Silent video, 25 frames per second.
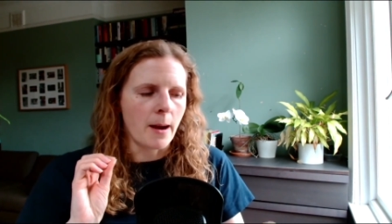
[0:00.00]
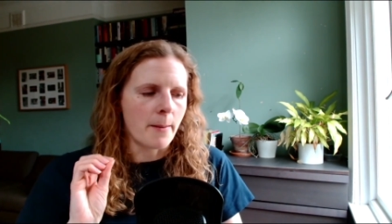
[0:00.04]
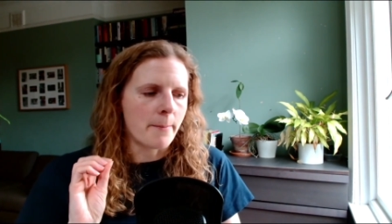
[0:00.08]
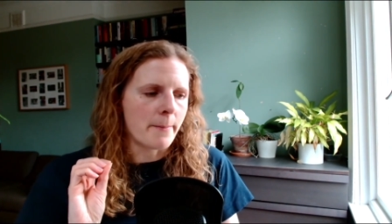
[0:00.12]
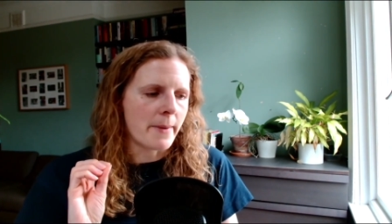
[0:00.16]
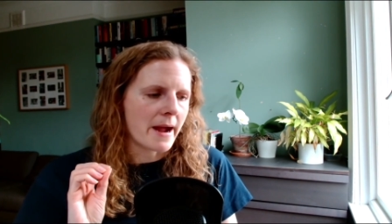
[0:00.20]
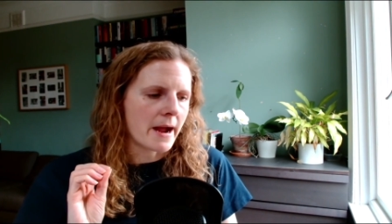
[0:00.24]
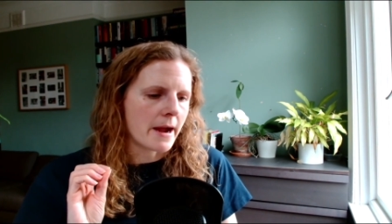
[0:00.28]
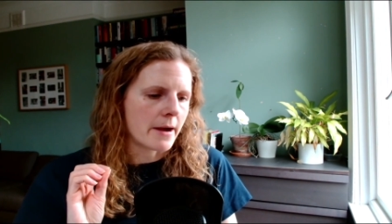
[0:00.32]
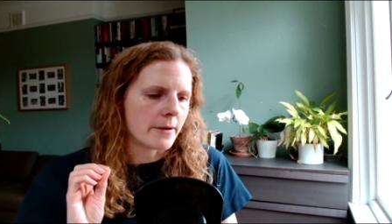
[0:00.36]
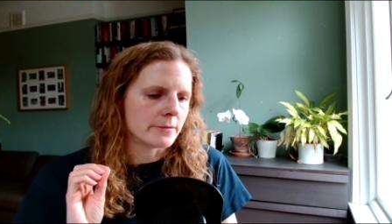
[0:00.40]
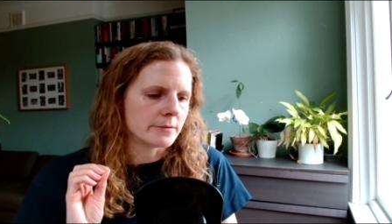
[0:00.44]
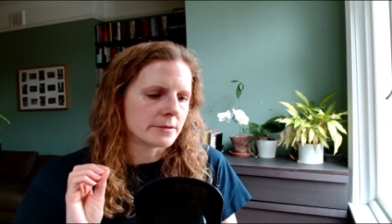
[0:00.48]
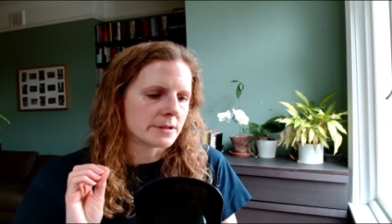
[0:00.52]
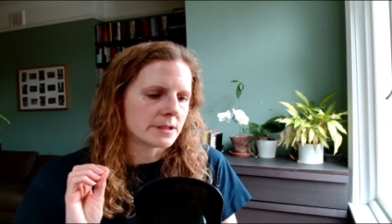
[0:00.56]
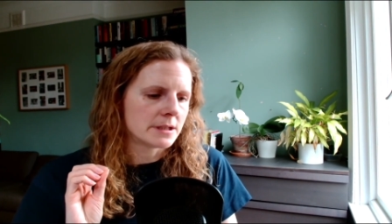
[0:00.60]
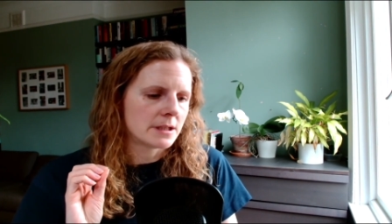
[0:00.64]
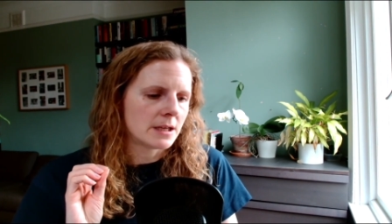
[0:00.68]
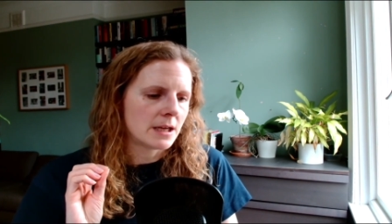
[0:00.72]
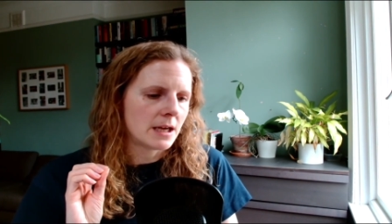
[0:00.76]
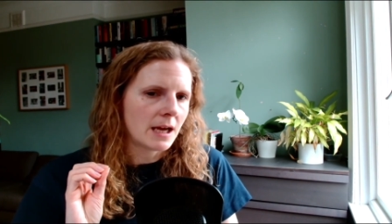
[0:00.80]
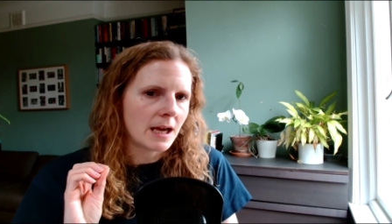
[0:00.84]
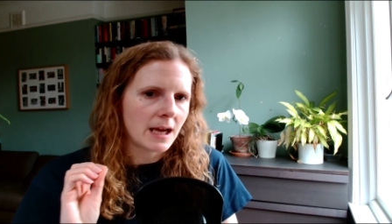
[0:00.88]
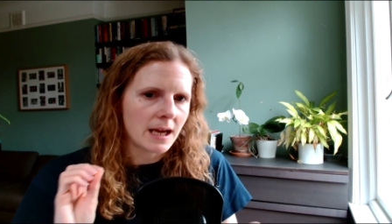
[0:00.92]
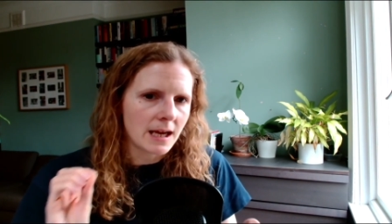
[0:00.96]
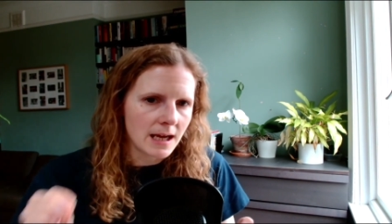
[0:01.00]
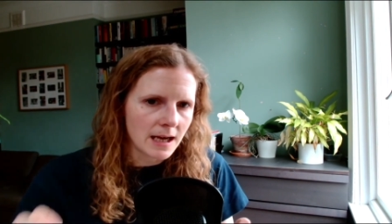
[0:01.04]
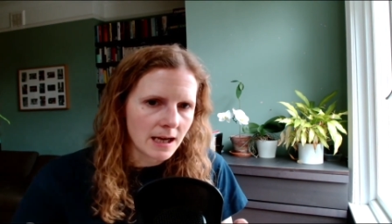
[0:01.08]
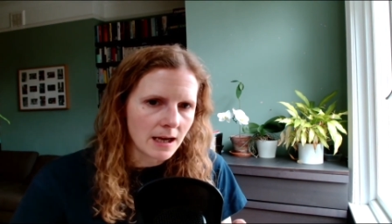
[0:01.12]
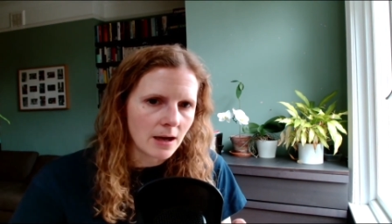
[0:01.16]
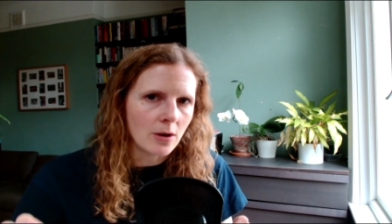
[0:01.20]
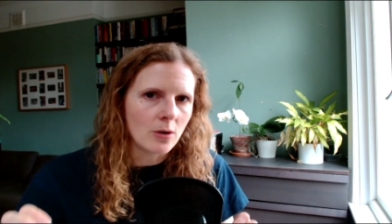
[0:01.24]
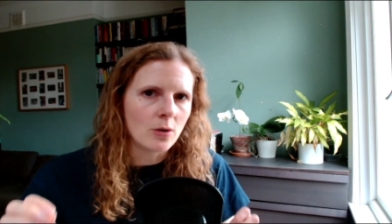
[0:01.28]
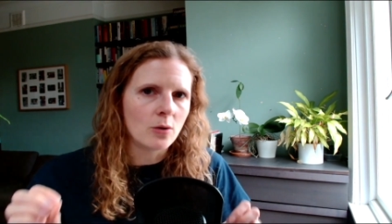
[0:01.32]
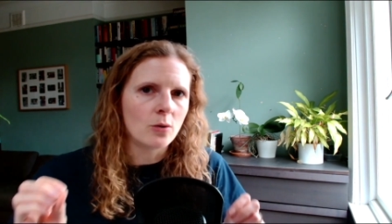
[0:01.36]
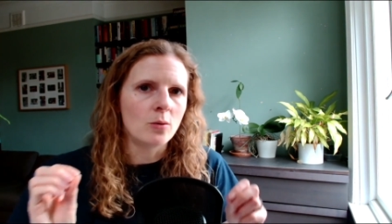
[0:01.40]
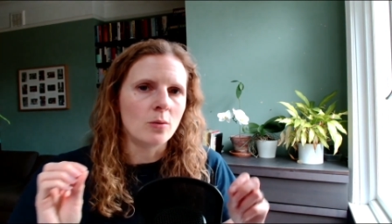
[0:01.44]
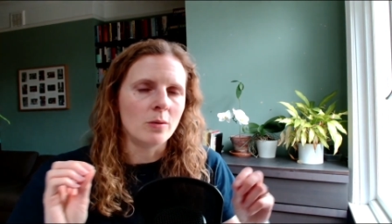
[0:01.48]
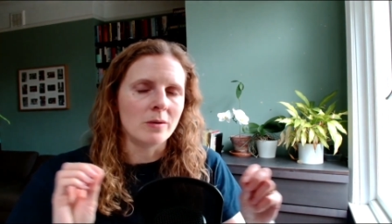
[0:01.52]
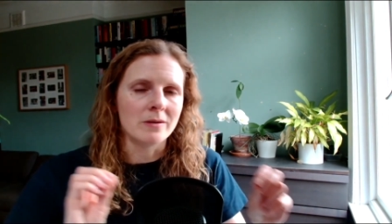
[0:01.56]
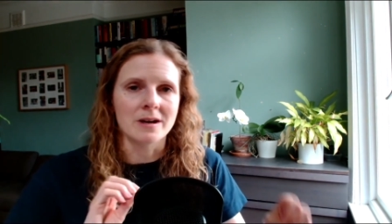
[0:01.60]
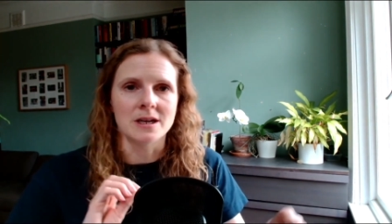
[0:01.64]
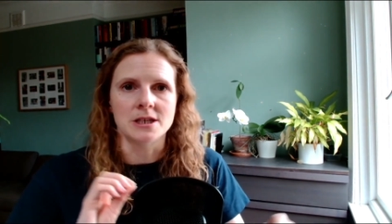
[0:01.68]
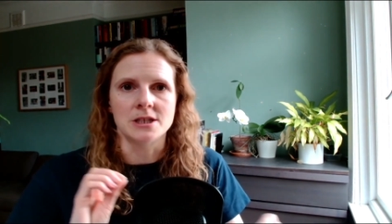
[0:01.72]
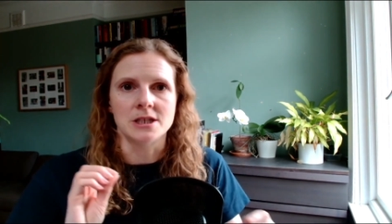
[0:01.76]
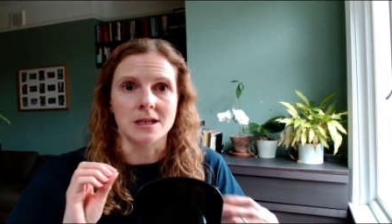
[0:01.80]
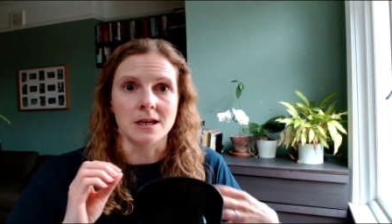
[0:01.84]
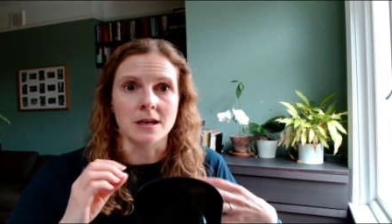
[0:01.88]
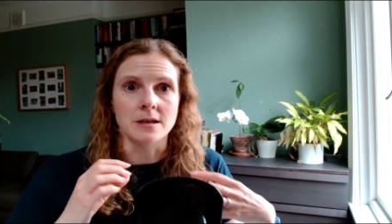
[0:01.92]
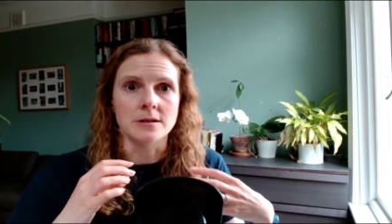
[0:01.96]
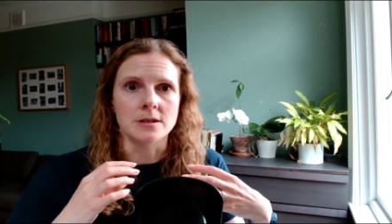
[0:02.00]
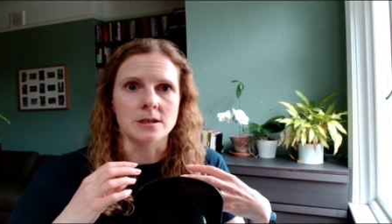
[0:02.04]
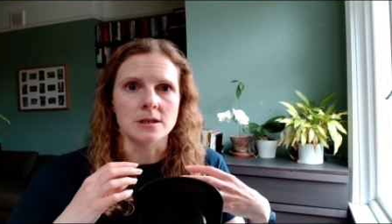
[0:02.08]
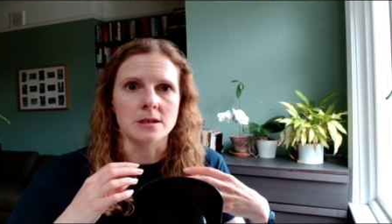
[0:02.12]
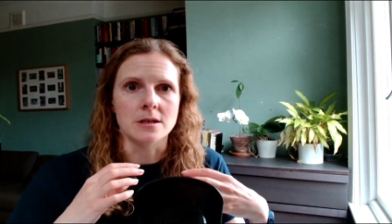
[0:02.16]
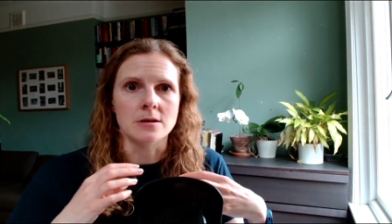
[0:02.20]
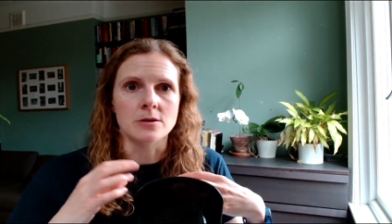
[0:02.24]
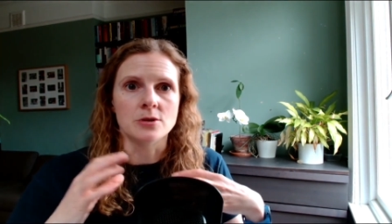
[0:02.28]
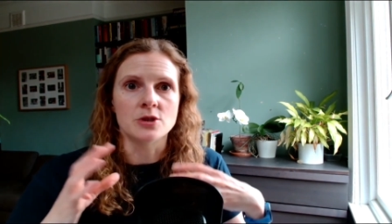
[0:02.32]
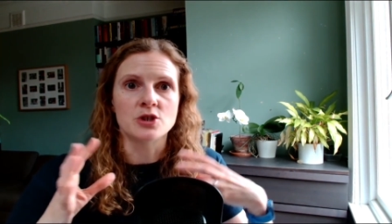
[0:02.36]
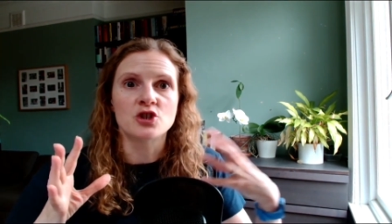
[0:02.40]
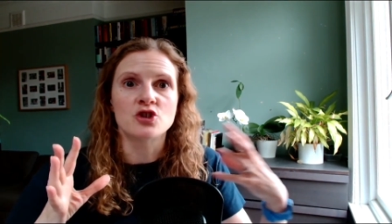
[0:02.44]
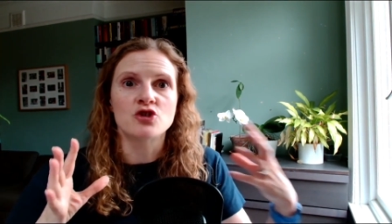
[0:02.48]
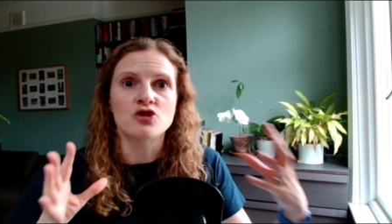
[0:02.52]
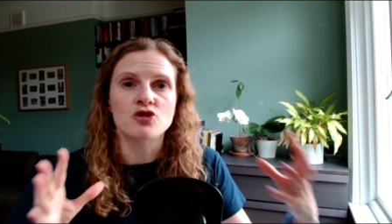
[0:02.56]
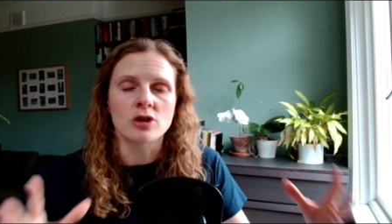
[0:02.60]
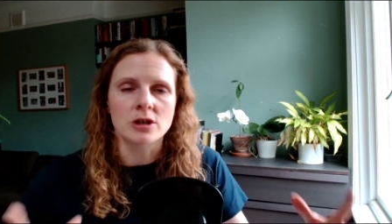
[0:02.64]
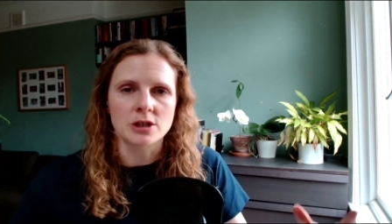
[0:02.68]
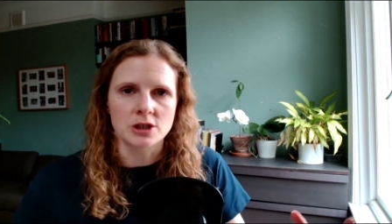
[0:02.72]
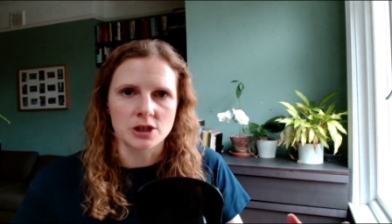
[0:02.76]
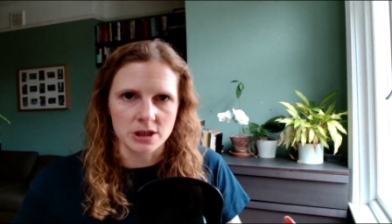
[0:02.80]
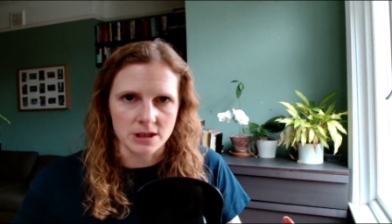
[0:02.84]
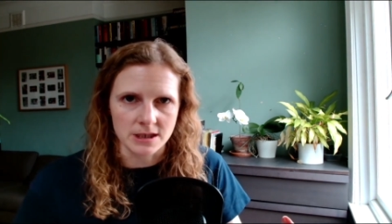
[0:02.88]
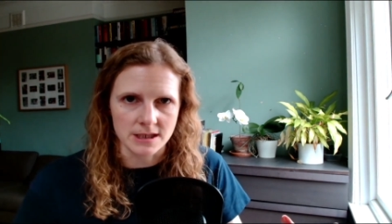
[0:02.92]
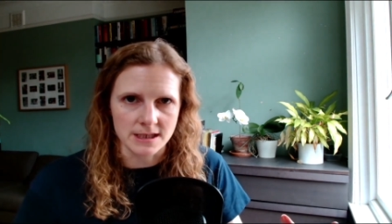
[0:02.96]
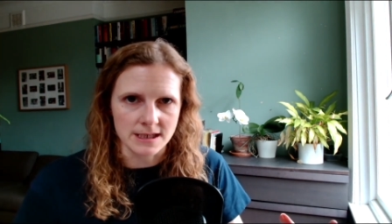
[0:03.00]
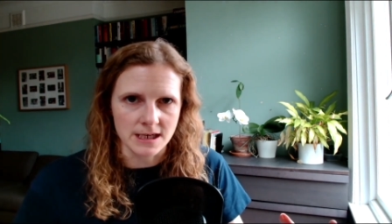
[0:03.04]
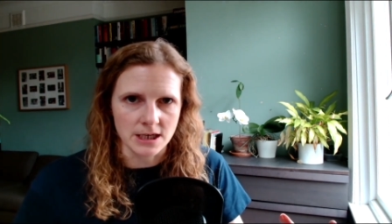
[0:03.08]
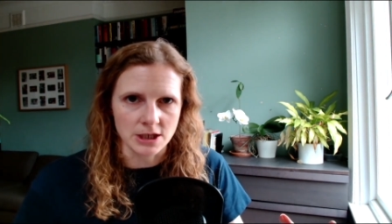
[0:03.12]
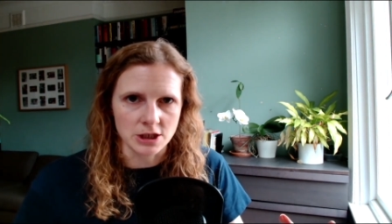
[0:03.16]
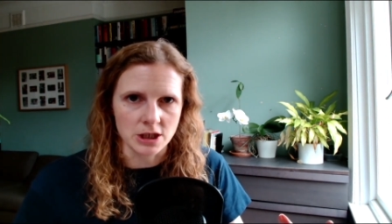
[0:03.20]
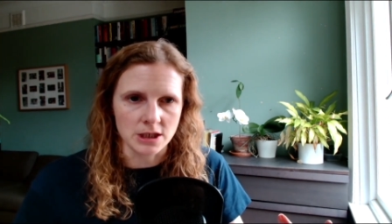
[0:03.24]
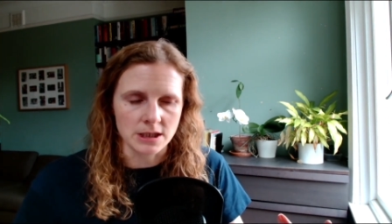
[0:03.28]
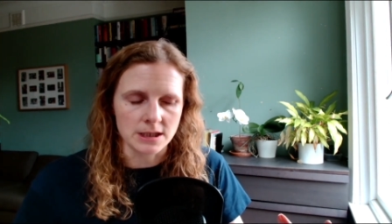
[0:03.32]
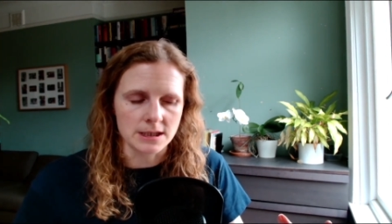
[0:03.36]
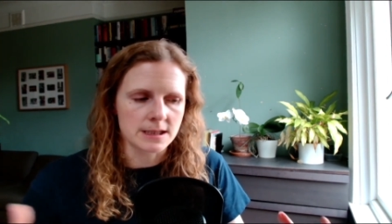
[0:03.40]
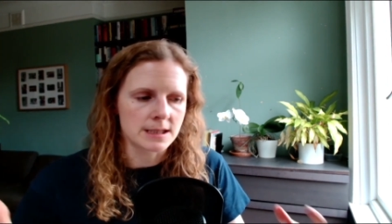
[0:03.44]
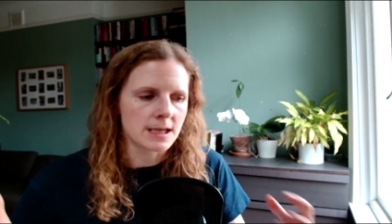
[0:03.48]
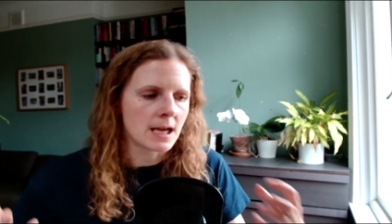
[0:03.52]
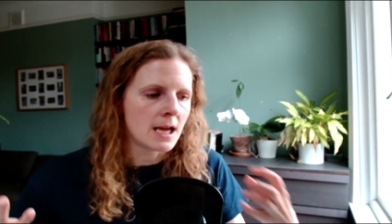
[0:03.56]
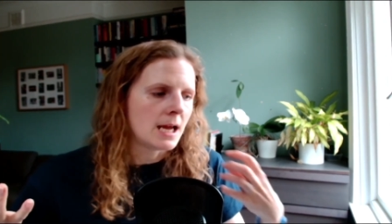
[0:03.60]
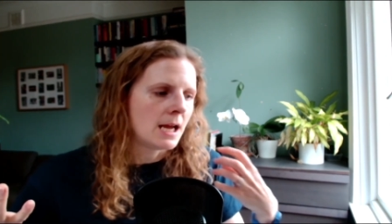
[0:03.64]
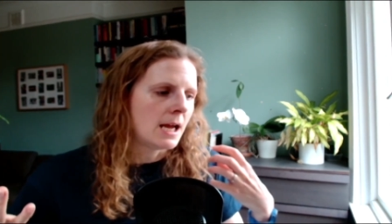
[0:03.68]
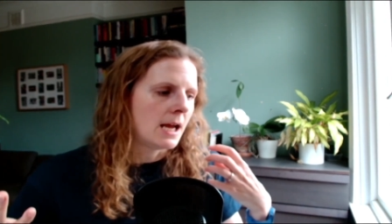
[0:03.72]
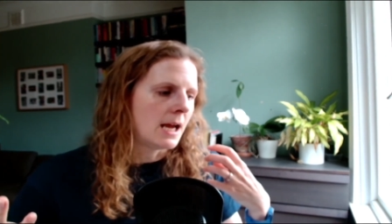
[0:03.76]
about how we're actually going to structure the sessions